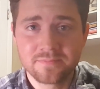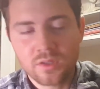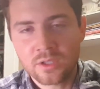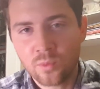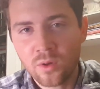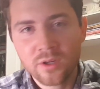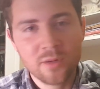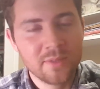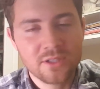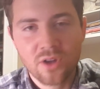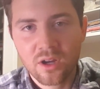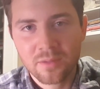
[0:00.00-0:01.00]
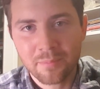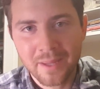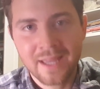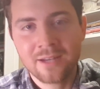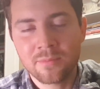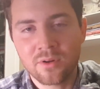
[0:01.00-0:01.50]
You won't hear me talk
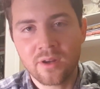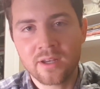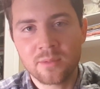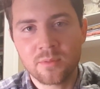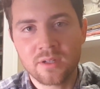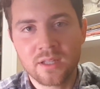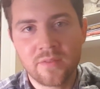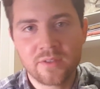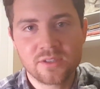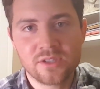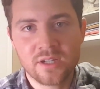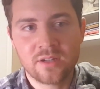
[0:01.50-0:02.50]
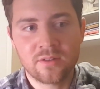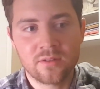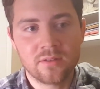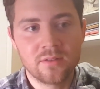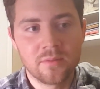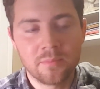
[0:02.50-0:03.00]
bad about anybody on this channel,
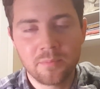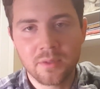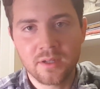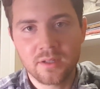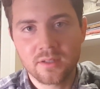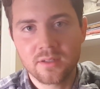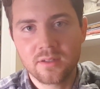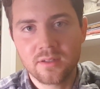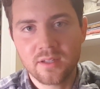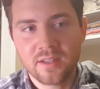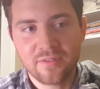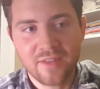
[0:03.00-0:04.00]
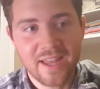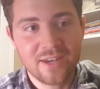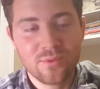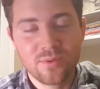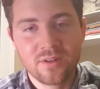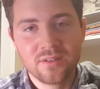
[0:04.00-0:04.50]
but if
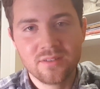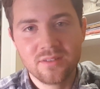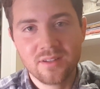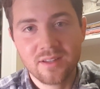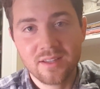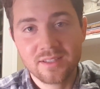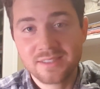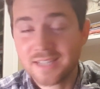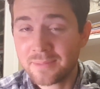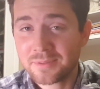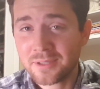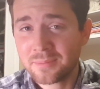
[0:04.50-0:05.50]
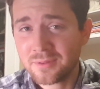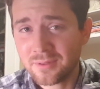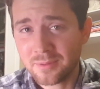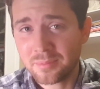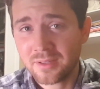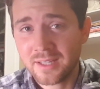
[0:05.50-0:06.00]
anyone steps up to the
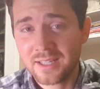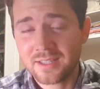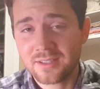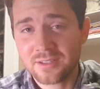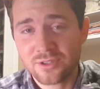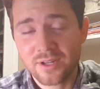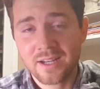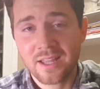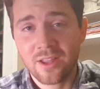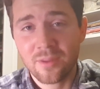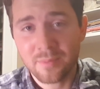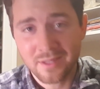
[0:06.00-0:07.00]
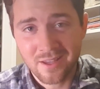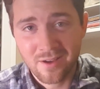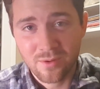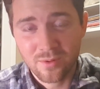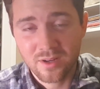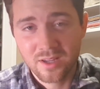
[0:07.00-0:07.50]
plate to try to help me out,